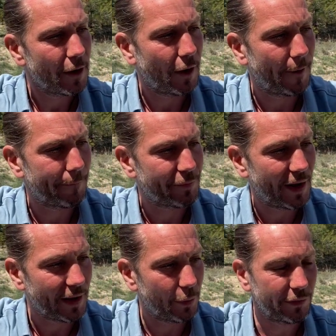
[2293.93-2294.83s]
And
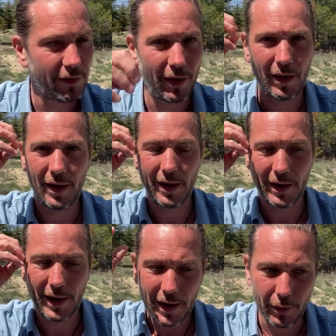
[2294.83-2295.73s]
I was
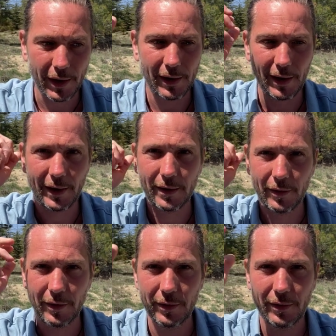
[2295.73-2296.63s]
hearing like
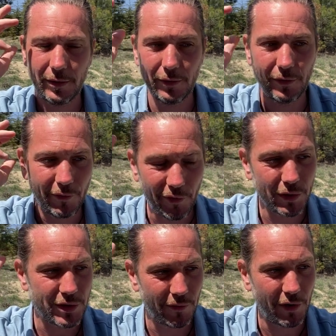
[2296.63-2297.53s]
the
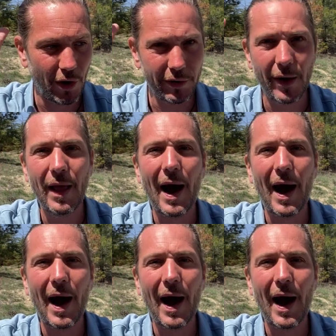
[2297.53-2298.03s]
voice of God.